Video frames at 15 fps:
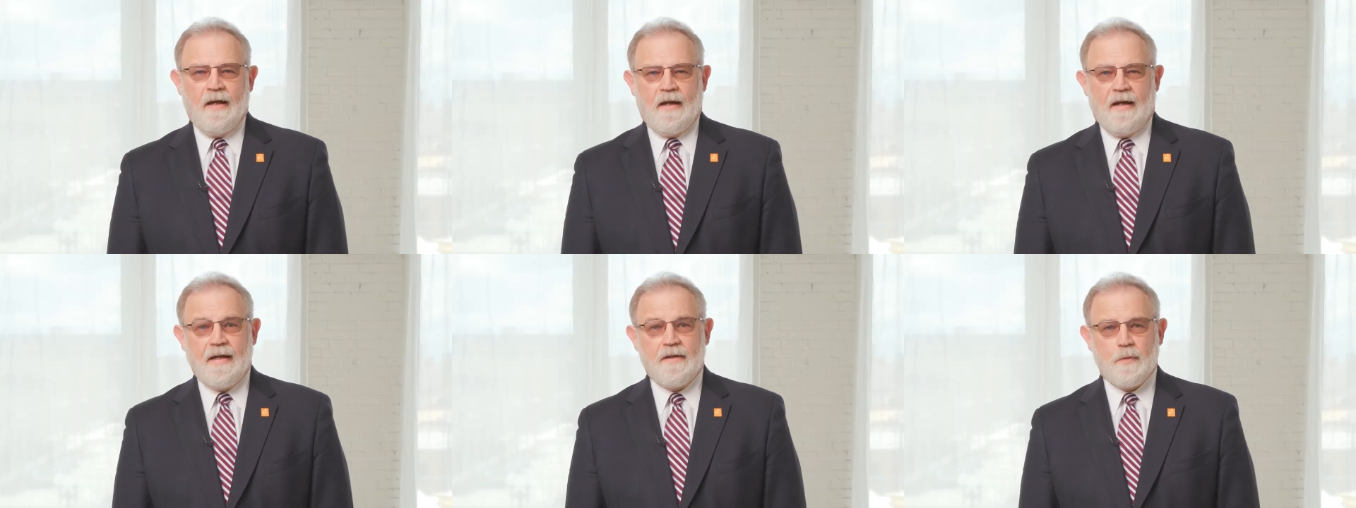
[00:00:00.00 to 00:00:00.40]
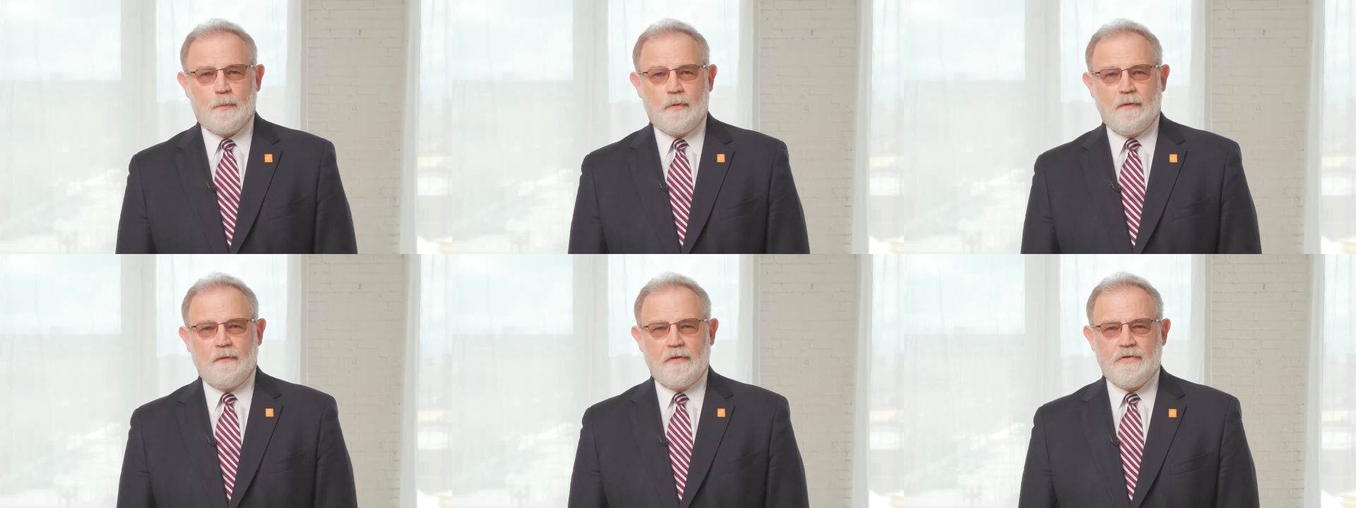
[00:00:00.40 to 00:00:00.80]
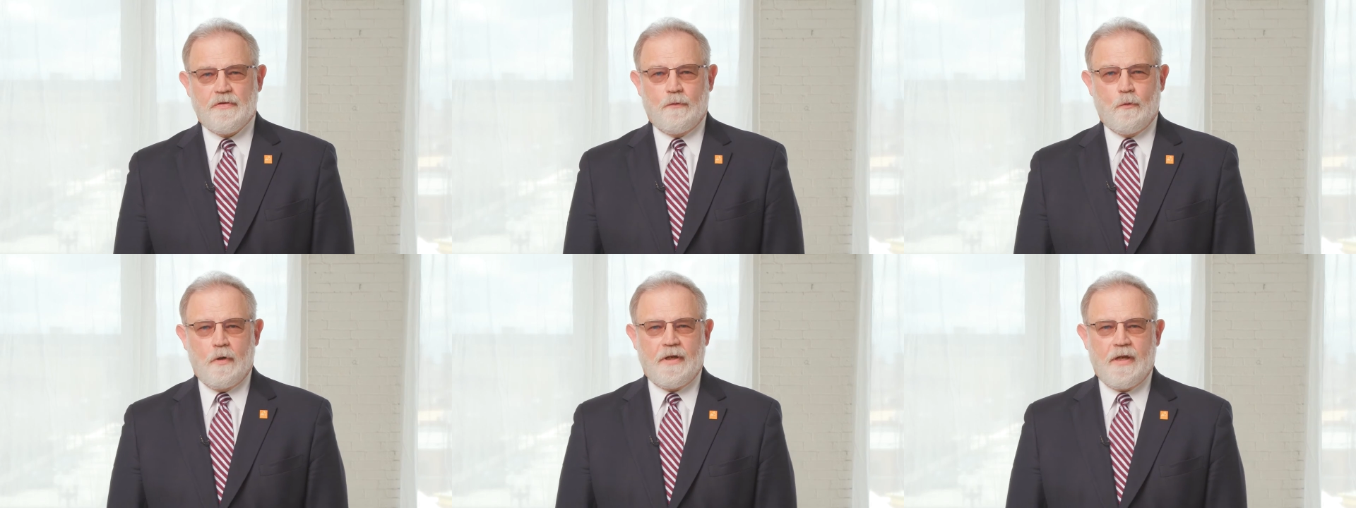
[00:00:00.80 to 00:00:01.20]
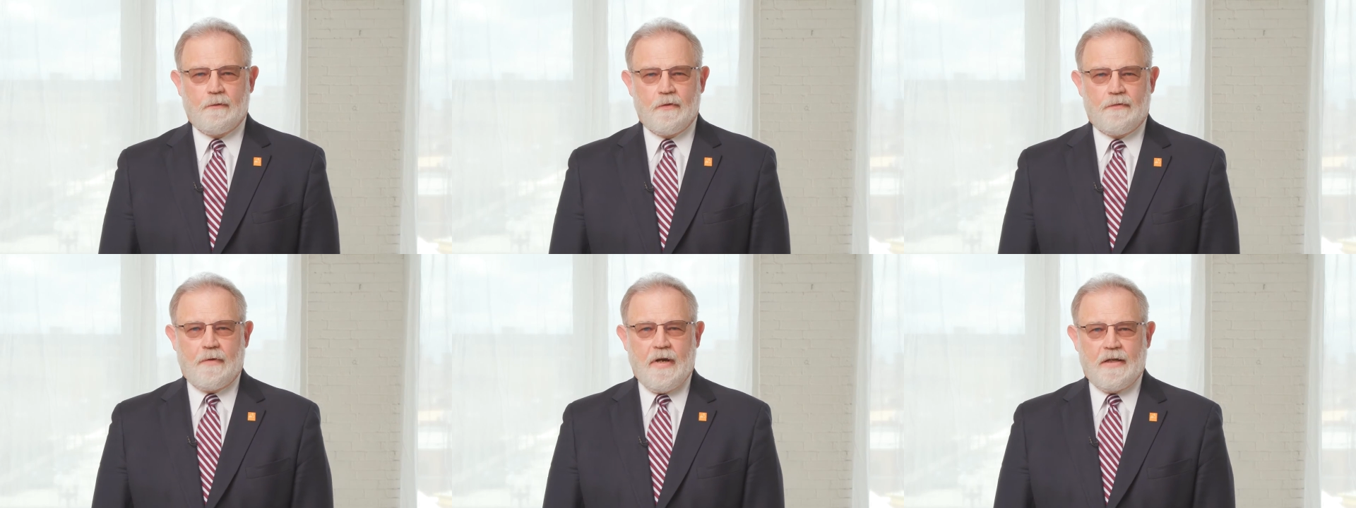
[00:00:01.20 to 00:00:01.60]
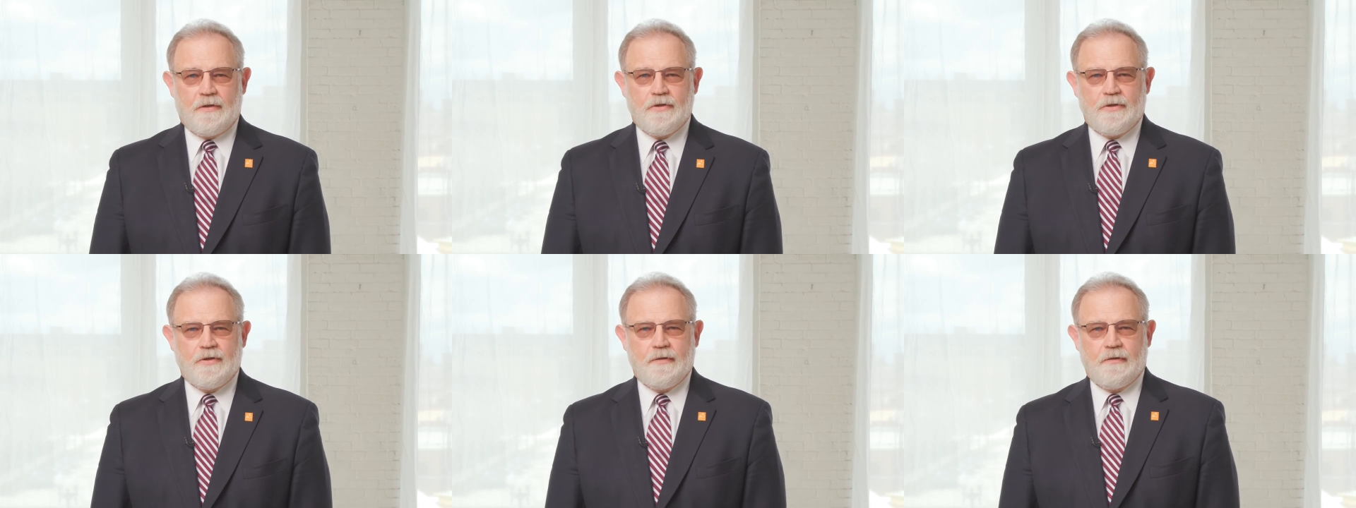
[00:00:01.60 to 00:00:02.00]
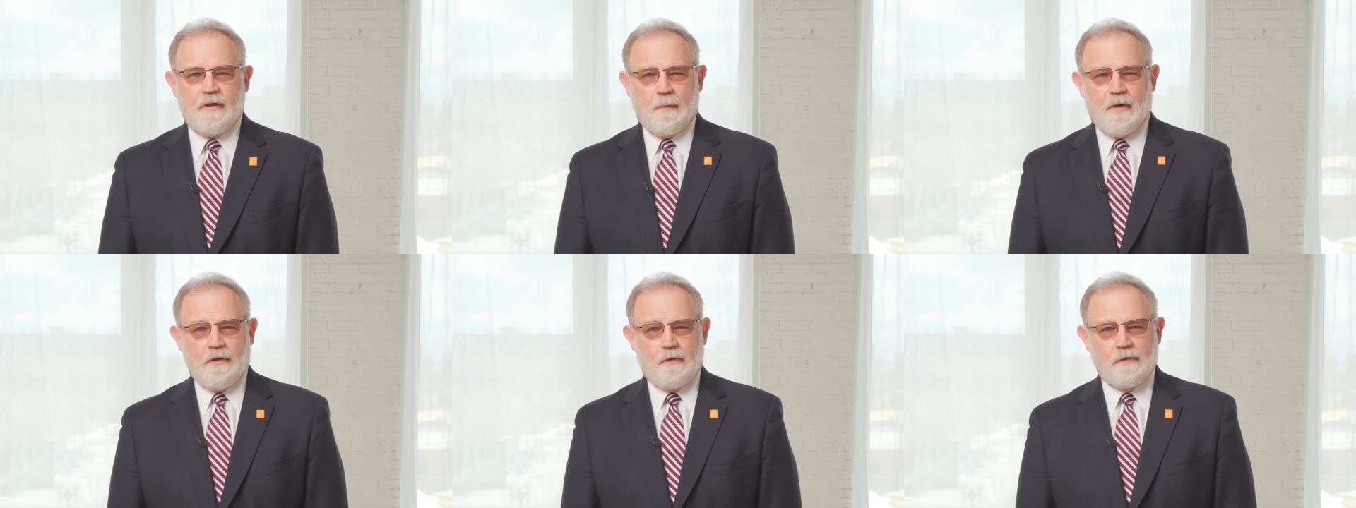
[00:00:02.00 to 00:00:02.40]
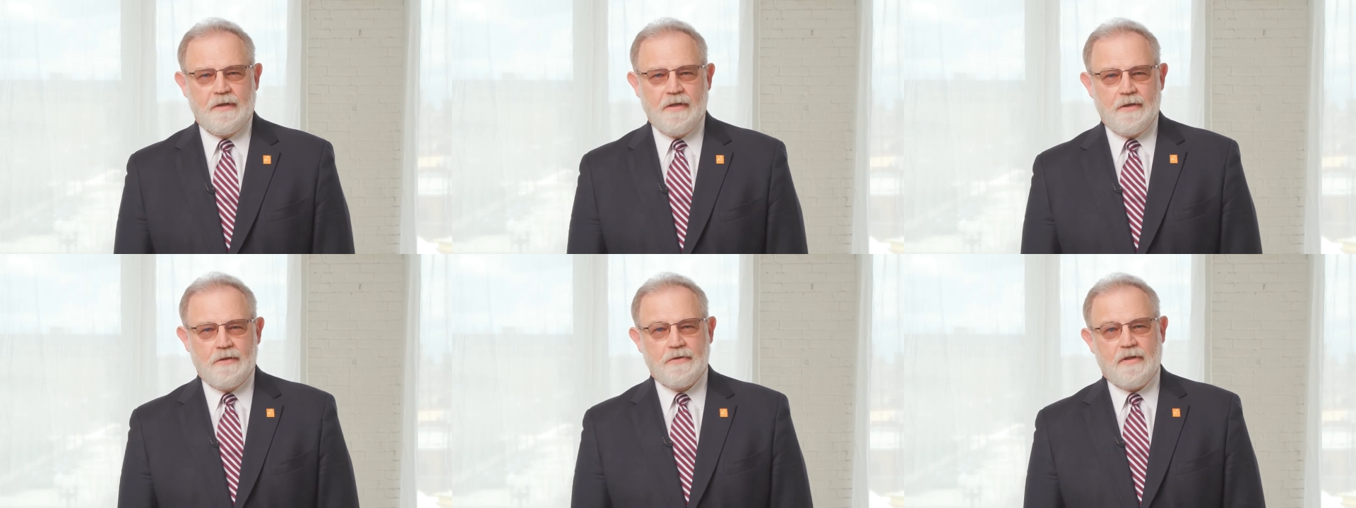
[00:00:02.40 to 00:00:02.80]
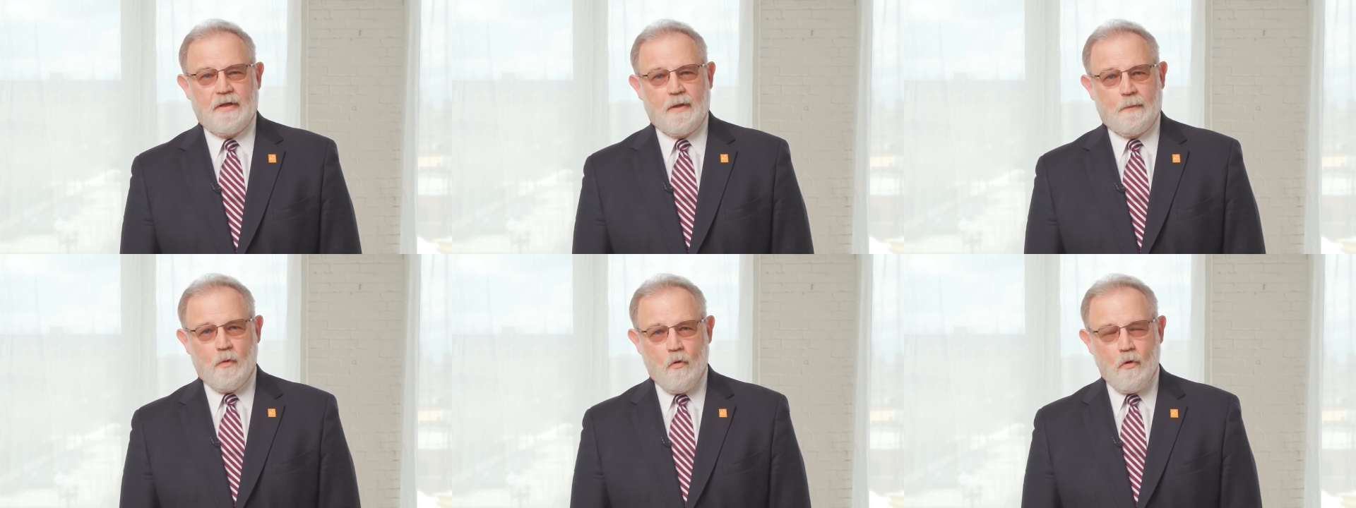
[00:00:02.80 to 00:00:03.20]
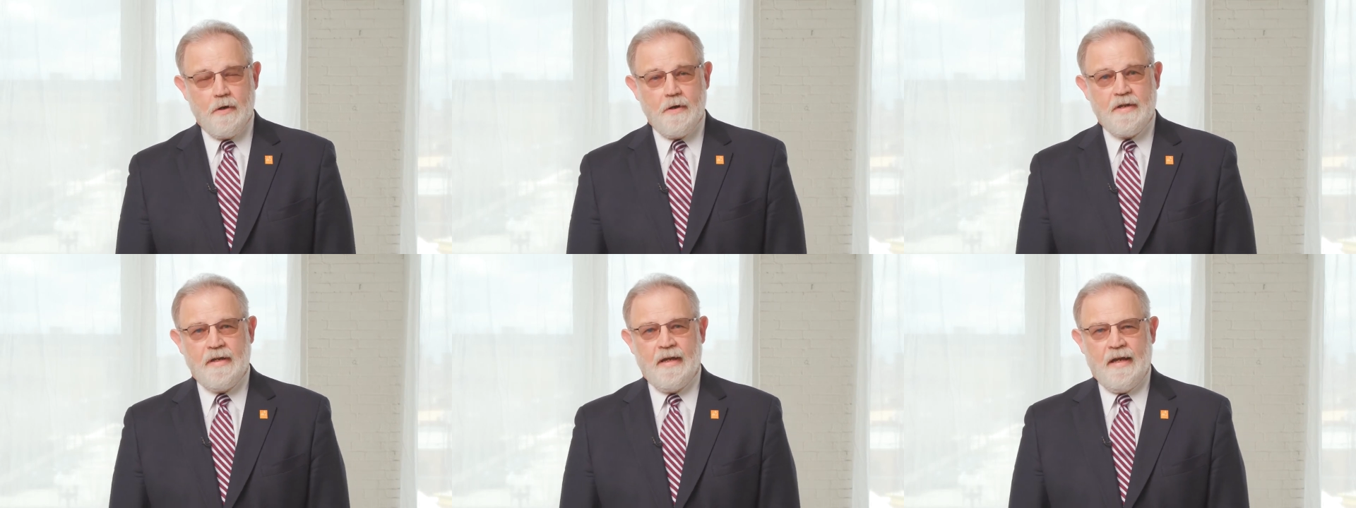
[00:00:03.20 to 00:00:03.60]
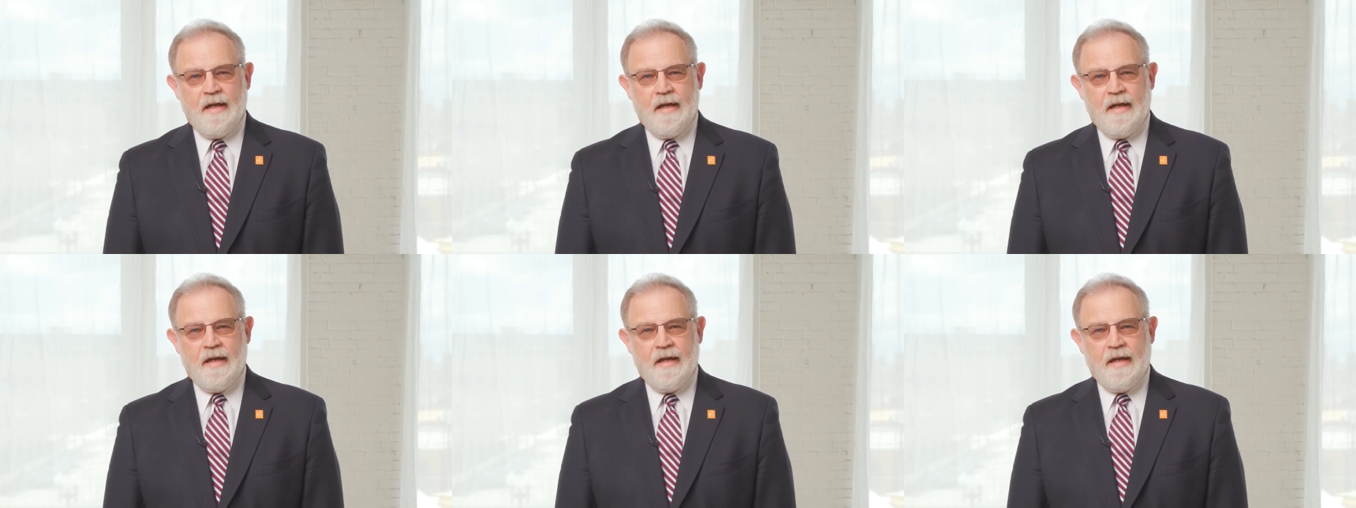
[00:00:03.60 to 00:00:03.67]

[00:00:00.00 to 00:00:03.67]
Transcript: I had the privilege of working with Roger during my early years on the board